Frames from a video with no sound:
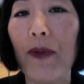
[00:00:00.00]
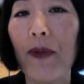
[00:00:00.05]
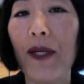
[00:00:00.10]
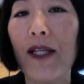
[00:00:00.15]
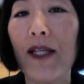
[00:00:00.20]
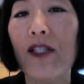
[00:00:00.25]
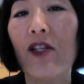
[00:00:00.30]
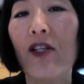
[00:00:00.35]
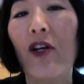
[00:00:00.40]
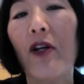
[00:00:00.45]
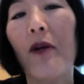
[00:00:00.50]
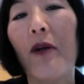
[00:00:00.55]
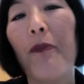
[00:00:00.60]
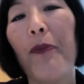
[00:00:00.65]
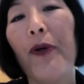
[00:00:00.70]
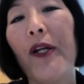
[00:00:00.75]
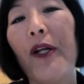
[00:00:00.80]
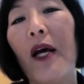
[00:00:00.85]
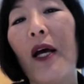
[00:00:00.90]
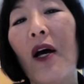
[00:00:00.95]
It's going to put,
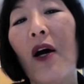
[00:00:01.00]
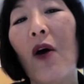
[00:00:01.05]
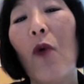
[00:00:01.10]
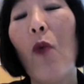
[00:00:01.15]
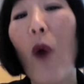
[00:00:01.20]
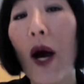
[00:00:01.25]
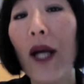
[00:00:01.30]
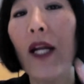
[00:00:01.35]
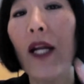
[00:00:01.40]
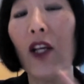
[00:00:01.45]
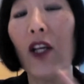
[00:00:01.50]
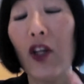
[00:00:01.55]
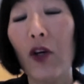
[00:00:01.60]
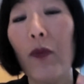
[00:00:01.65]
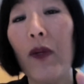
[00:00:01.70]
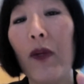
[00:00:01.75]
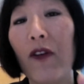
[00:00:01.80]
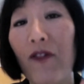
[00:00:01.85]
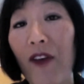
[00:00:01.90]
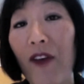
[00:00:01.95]
one, a
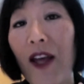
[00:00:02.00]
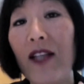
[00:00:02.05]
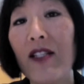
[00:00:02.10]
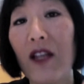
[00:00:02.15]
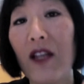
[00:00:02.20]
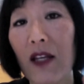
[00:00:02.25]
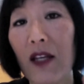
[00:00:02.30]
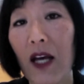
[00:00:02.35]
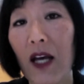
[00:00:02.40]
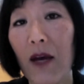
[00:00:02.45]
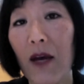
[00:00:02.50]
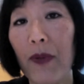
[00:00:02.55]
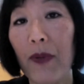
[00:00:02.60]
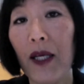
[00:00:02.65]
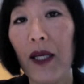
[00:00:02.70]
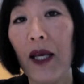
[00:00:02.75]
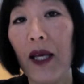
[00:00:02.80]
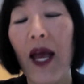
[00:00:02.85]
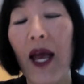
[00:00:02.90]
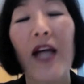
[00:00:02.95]
human face on the
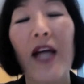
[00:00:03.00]
company,